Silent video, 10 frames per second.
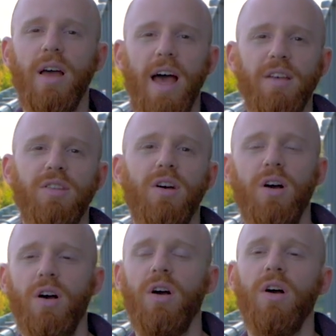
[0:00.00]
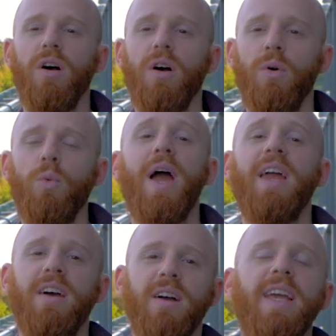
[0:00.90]
as a
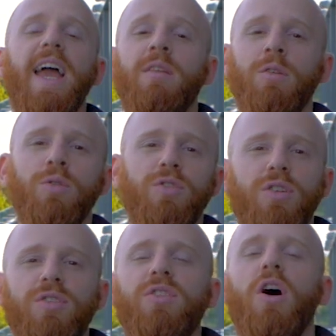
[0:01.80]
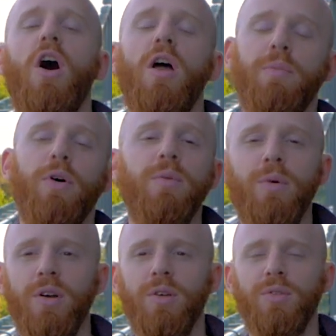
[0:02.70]
way to gain users, to onboard
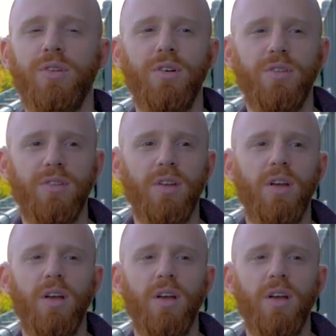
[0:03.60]
more users.